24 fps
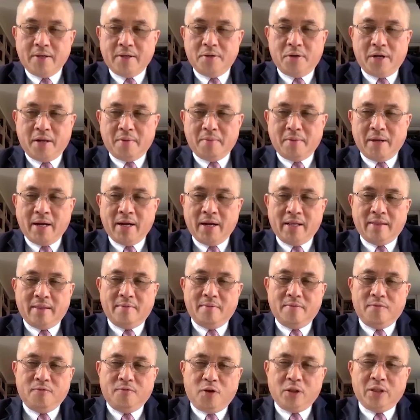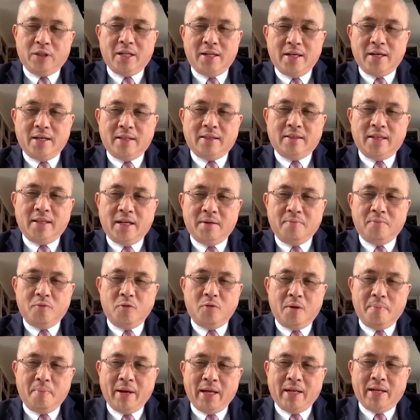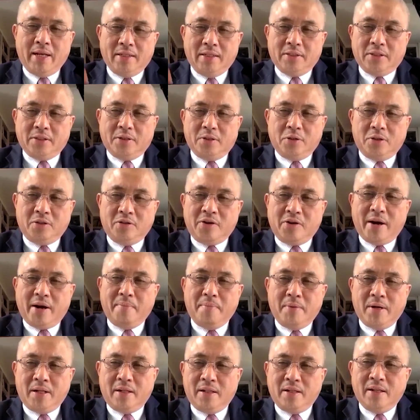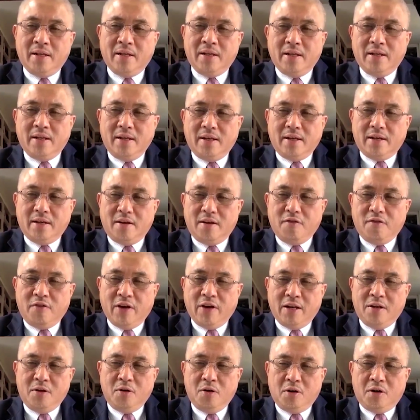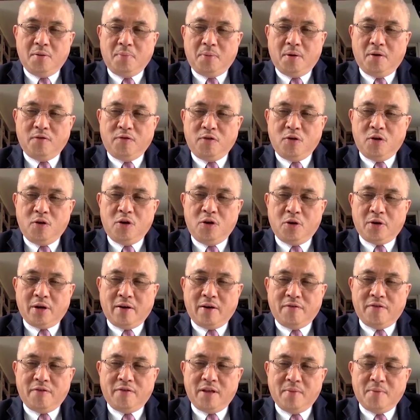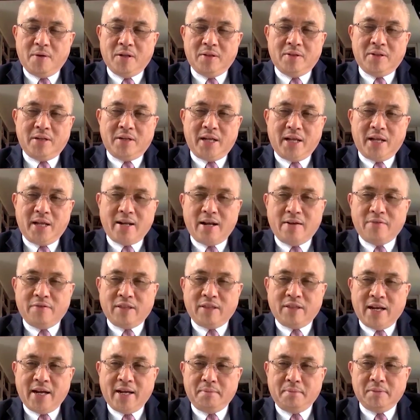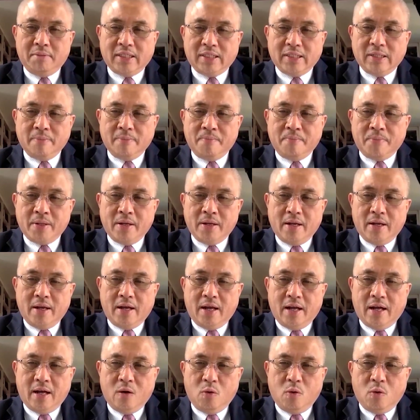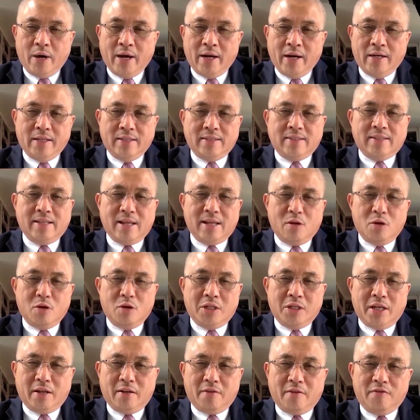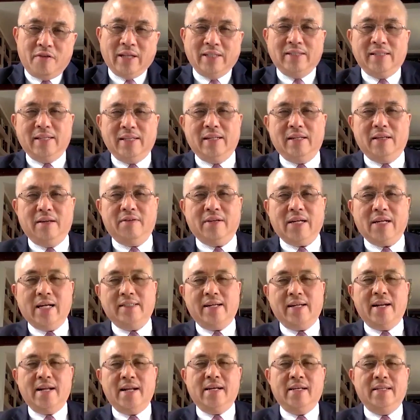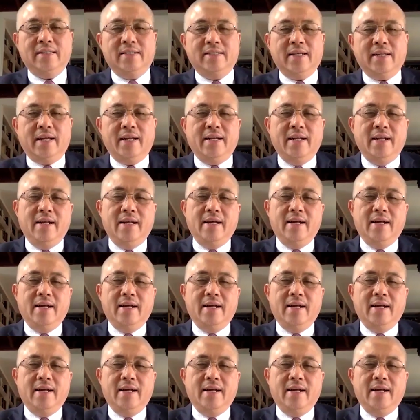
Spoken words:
During my 14-year term, we managed to treble the value of the portfolio, roughly about 3.5 times. One distinguishing facet of Khazanah is that,